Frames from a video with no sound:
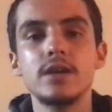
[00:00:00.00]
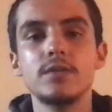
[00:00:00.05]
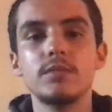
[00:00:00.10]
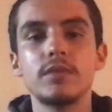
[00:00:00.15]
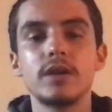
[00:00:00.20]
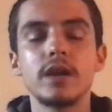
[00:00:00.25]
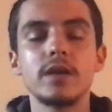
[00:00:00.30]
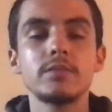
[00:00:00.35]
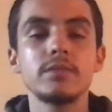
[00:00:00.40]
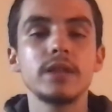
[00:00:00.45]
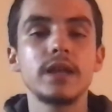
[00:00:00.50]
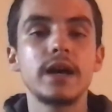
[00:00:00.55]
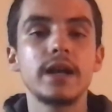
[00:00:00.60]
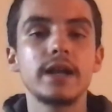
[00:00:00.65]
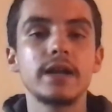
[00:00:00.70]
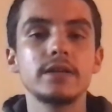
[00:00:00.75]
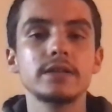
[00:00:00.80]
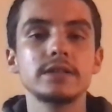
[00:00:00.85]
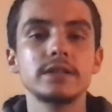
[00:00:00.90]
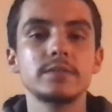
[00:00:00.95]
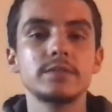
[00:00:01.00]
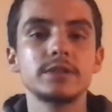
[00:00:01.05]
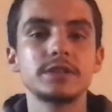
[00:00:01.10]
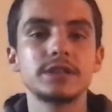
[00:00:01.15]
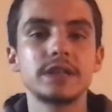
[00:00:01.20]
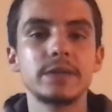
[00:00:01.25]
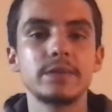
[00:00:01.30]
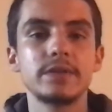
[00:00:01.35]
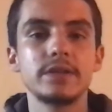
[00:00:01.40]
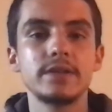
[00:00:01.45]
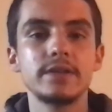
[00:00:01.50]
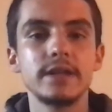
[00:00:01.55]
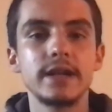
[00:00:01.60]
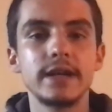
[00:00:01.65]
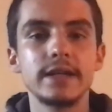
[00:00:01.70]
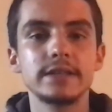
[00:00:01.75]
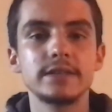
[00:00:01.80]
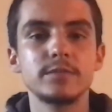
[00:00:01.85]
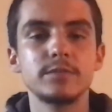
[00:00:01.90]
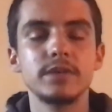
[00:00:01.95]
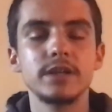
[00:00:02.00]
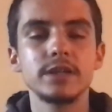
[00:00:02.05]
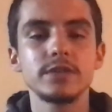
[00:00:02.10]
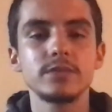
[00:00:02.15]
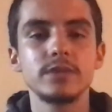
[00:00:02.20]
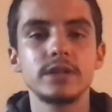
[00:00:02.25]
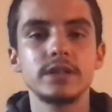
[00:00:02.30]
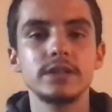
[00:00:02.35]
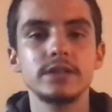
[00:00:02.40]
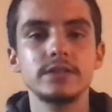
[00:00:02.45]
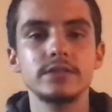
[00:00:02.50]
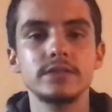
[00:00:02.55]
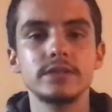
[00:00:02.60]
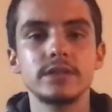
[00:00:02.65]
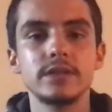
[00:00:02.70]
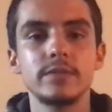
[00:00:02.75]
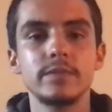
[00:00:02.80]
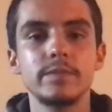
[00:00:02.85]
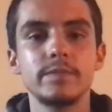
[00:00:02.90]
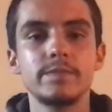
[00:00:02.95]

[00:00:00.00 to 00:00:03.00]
but I'm glad I was able to share with you guys the best way to do so.